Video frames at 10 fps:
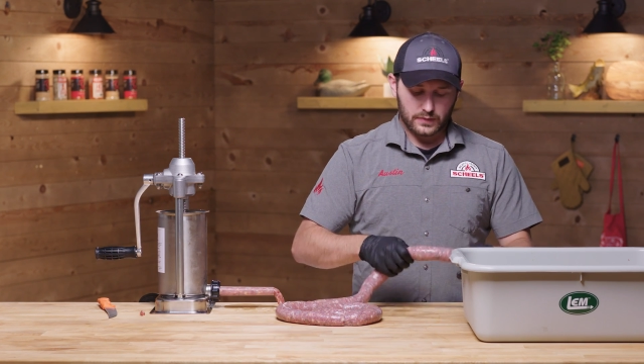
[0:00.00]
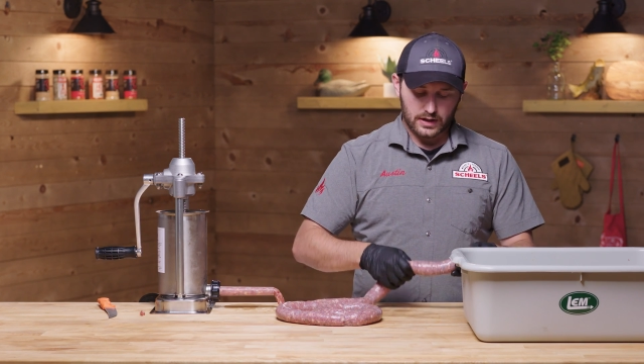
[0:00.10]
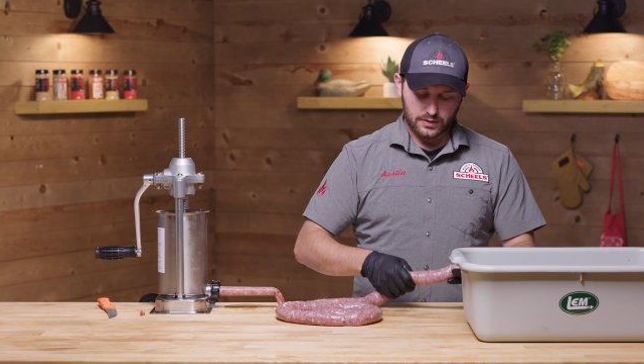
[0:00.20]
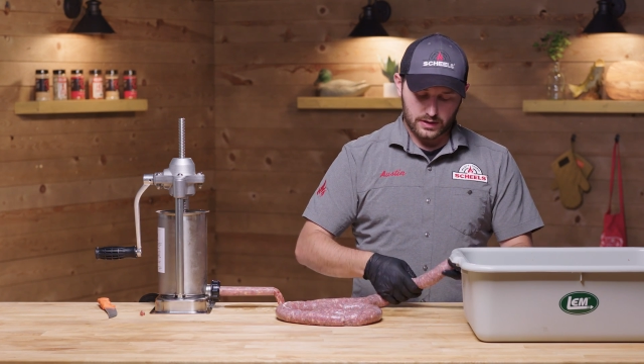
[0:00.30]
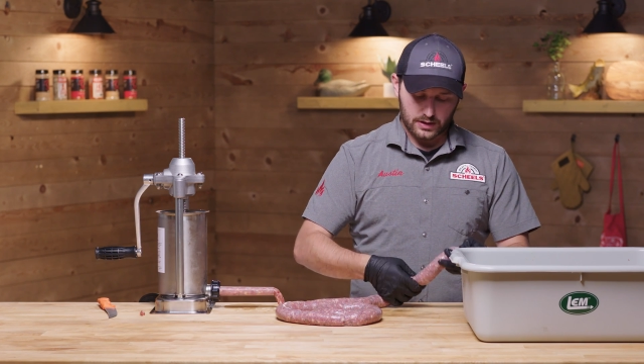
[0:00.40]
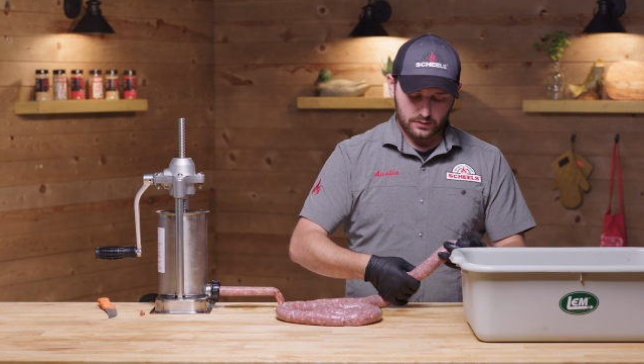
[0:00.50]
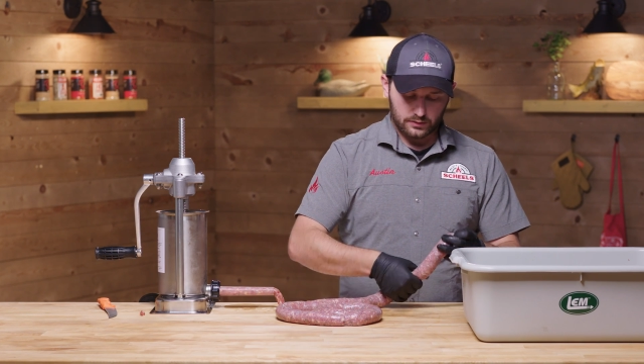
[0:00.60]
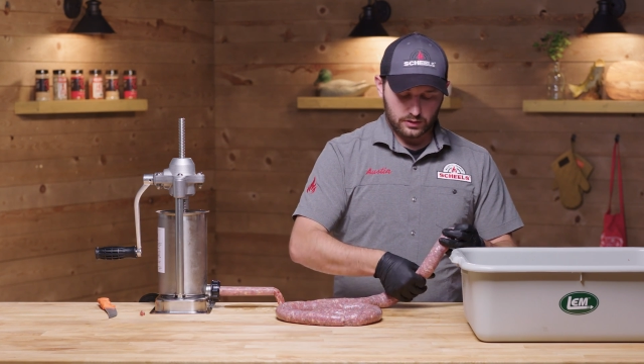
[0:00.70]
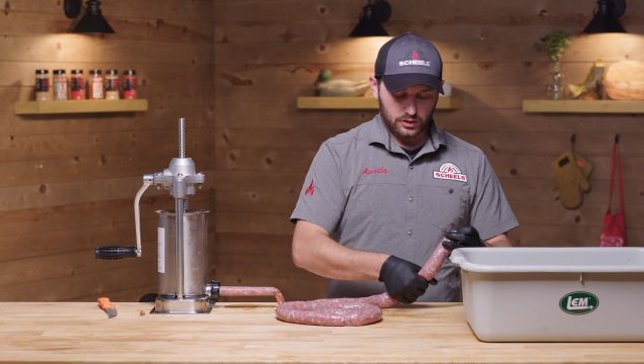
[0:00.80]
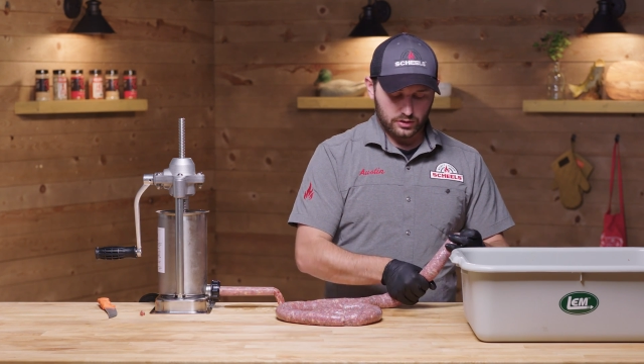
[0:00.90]
and then
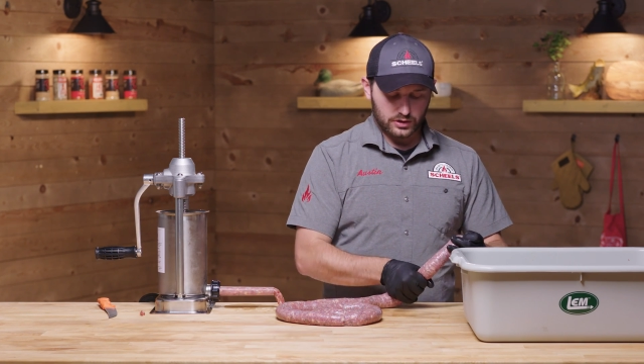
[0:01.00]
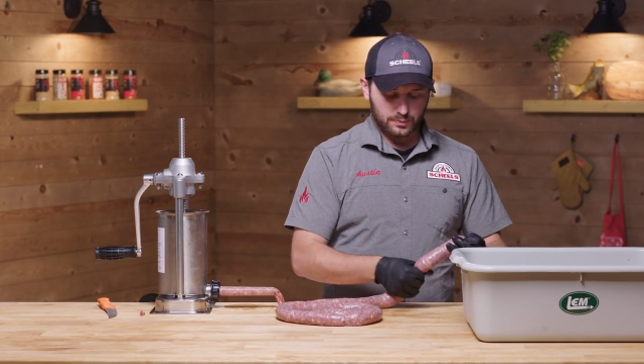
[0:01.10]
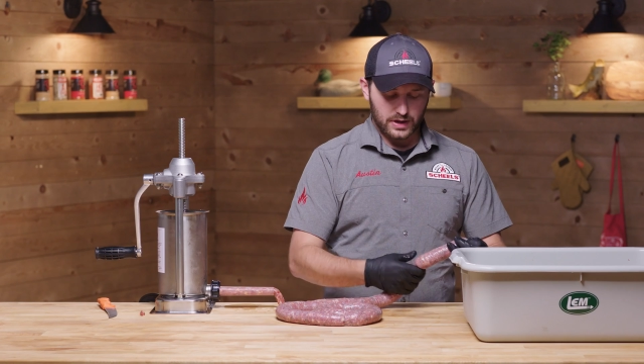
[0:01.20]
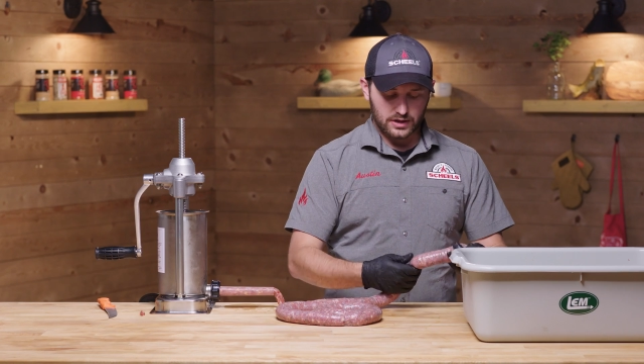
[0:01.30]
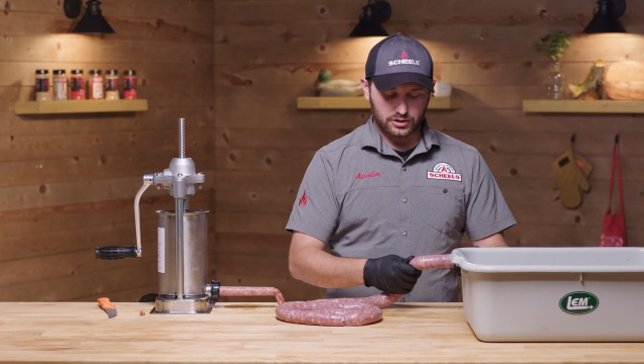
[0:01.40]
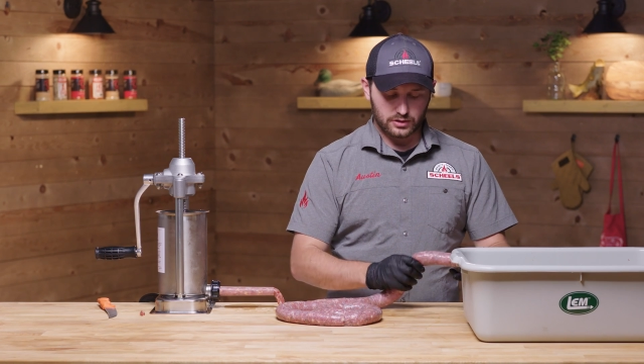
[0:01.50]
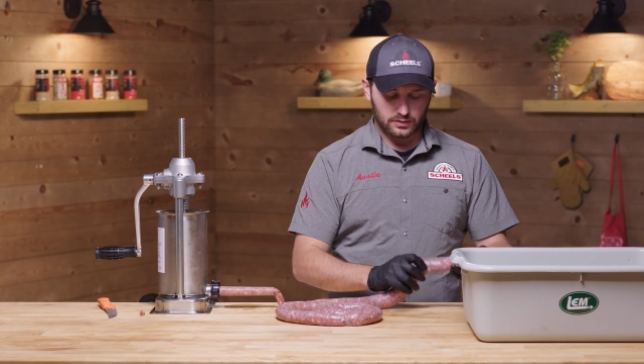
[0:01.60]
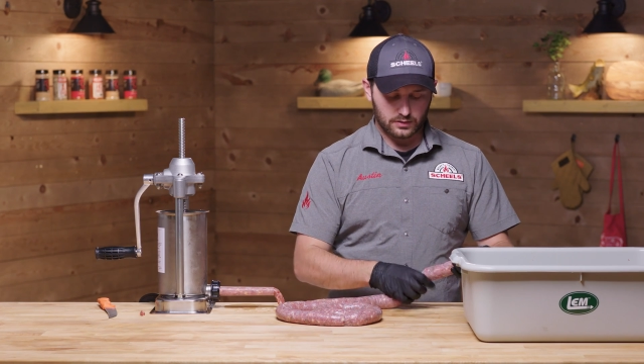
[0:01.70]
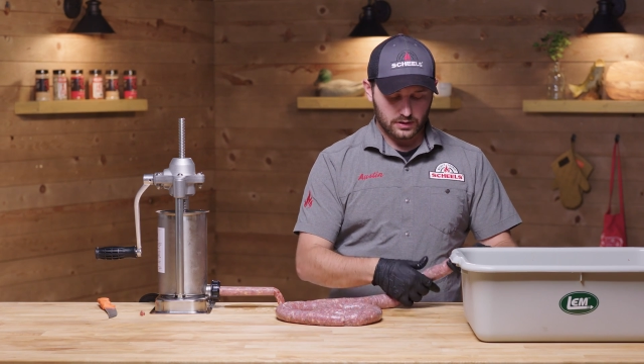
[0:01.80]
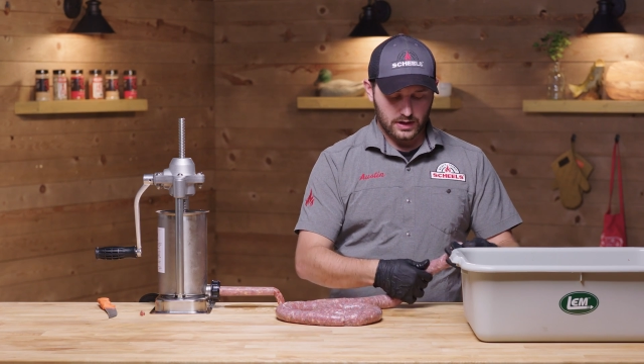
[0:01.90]
you'll just pinch
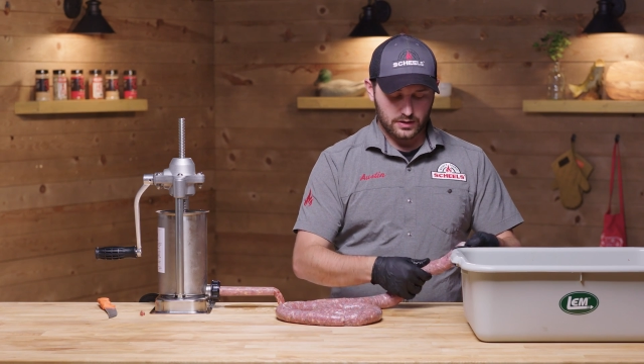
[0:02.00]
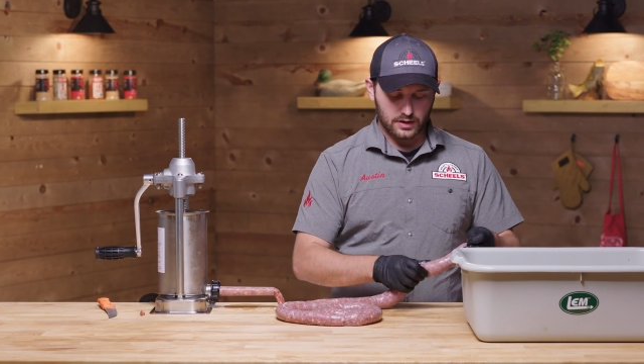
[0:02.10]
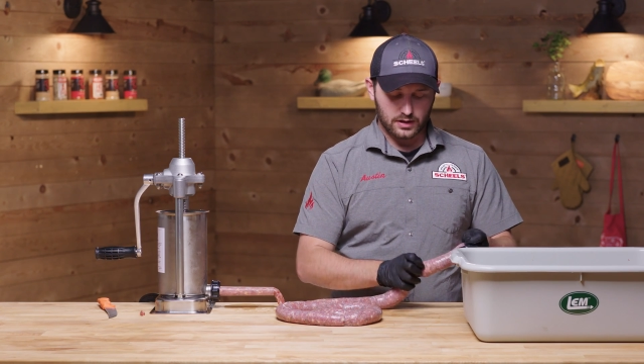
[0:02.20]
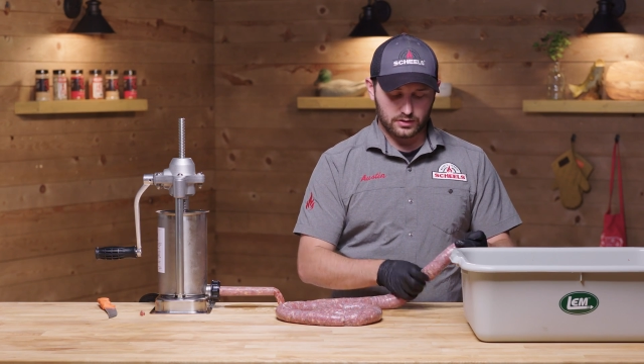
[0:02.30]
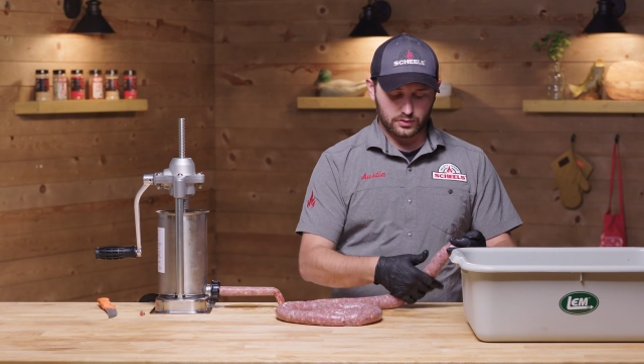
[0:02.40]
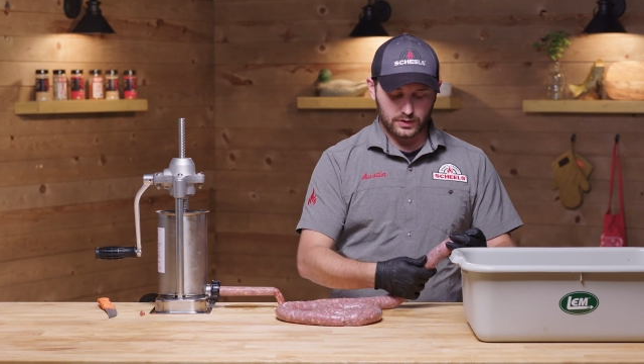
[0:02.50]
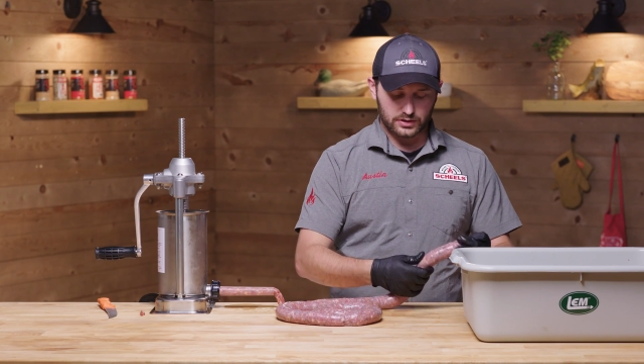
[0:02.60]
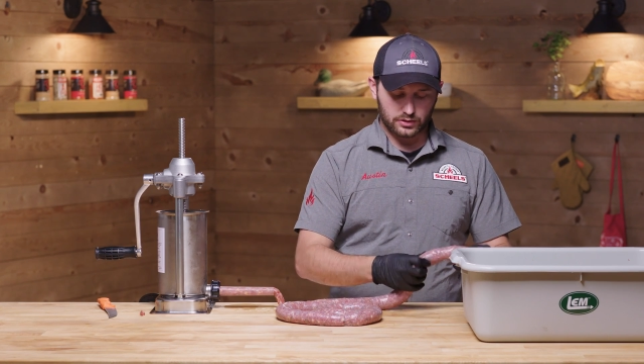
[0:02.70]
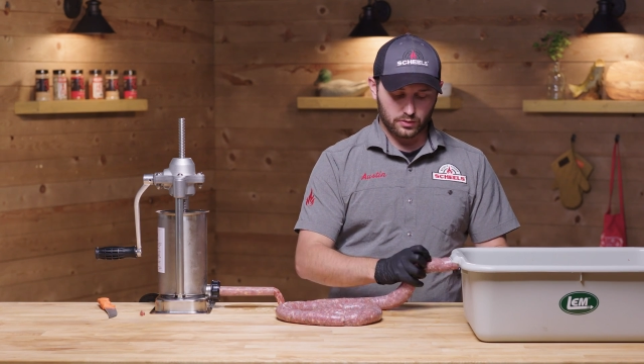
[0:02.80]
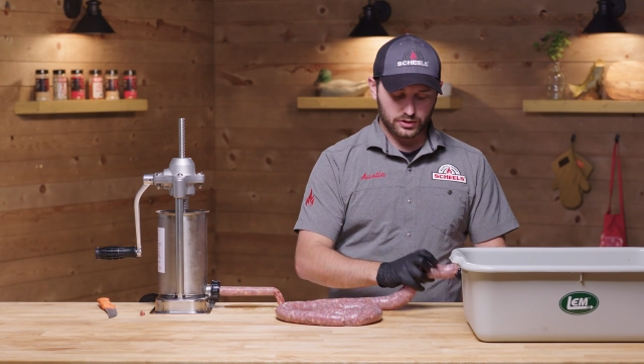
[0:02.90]
and then
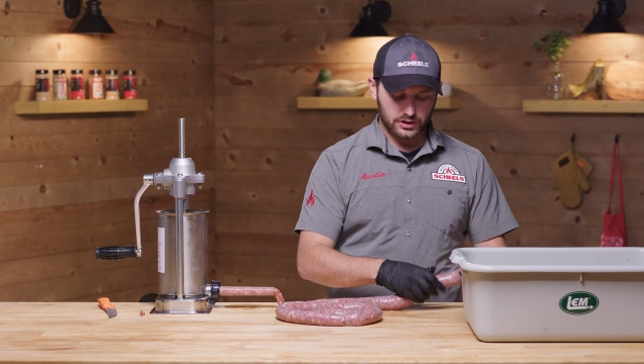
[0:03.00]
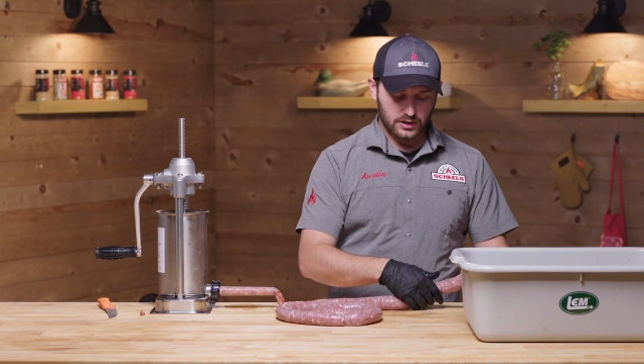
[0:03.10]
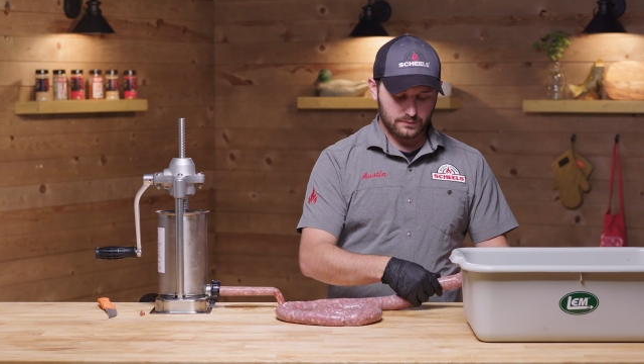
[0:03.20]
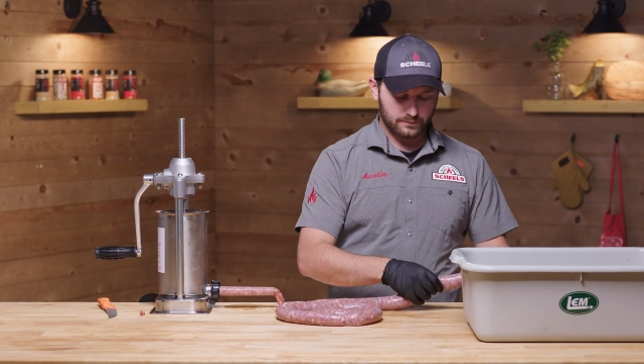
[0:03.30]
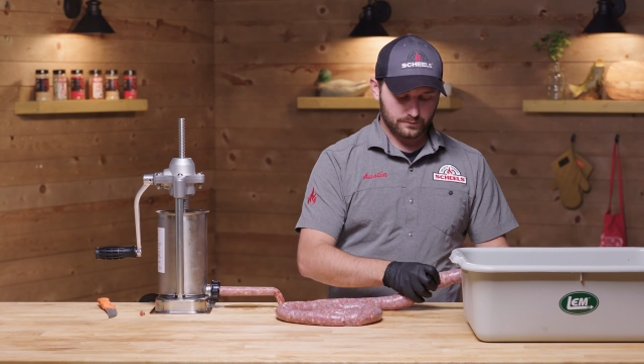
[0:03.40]
twist towards you.